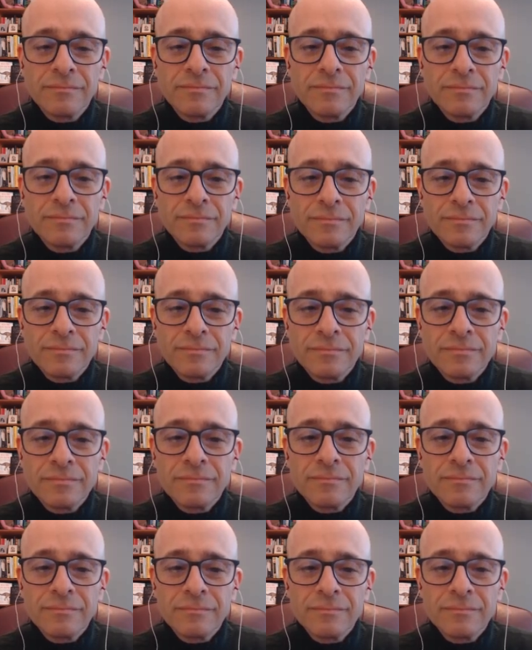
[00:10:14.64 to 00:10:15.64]

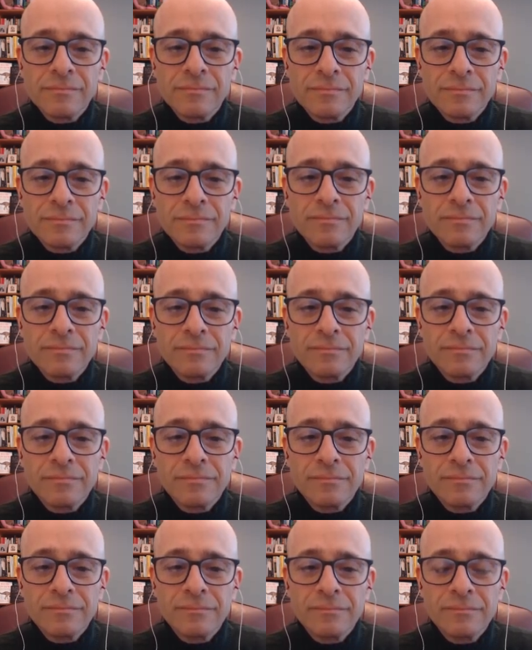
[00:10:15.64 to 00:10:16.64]

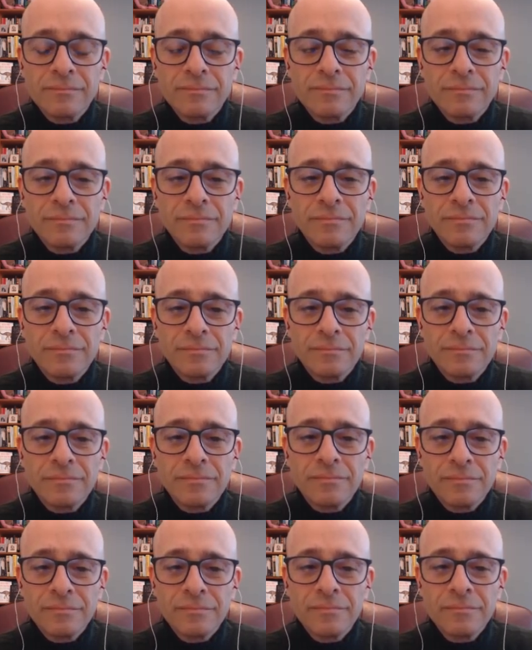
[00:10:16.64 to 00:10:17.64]

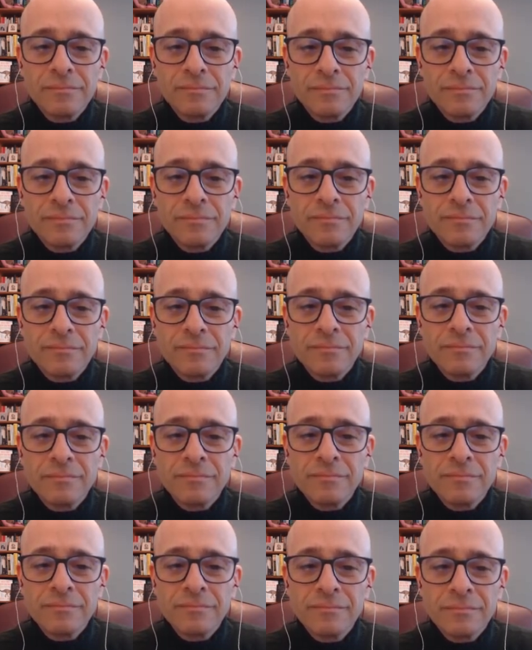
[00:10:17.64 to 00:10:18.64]

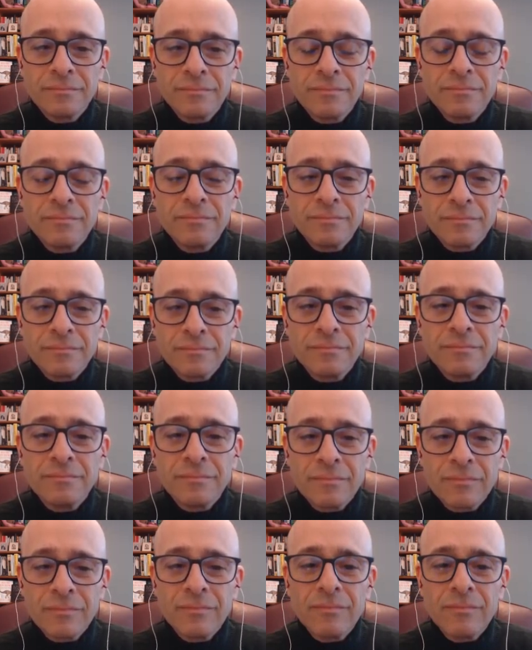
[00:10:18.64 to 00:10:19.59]
The person shown says nothing.